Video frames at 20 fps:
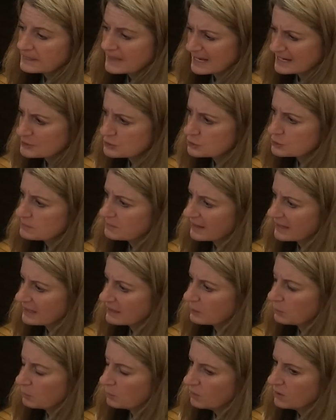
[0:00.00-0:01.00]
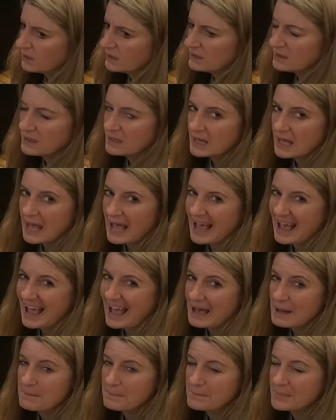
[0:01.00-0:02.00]
They do make one,
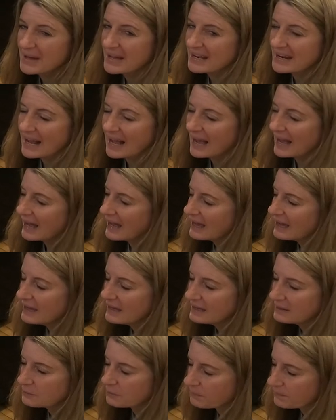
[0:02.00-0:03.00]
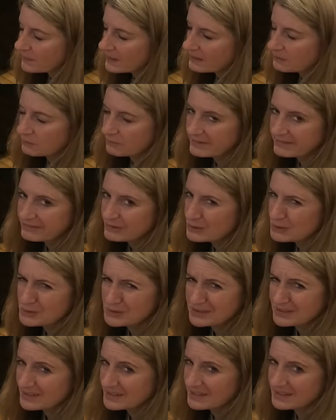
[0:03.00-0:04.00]
but I had read
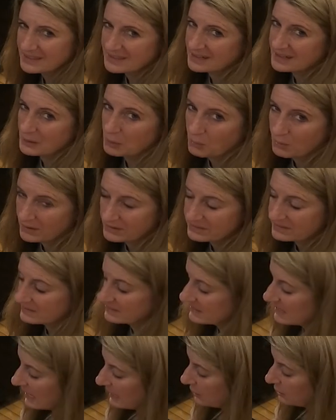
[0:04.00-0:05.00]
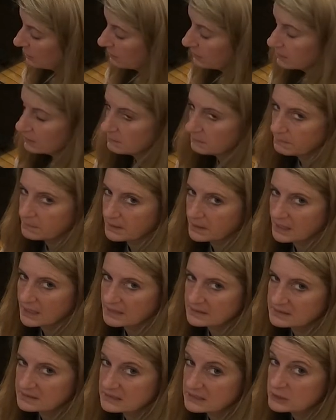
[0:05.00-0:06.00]
reviews on it that it wasn't that good, but
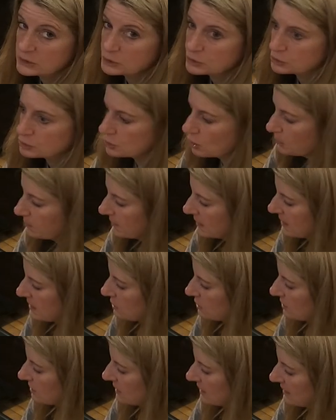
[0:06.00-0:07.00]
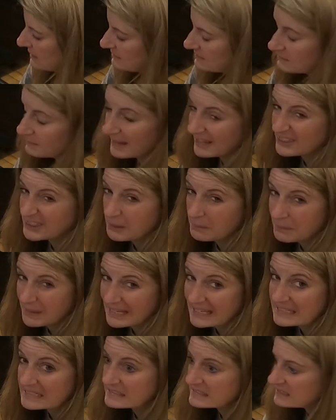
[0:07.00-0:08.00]
I see so many good things about the
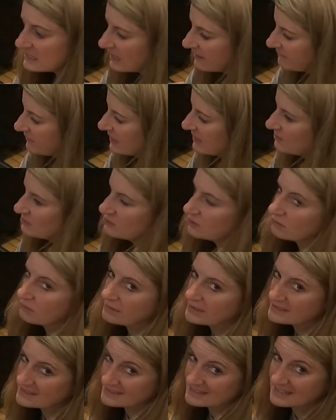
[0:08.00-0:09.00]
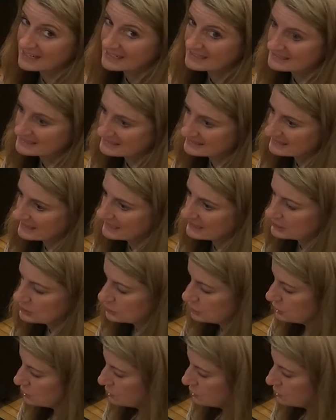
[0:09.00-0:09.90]
pink stuff is the reason I decided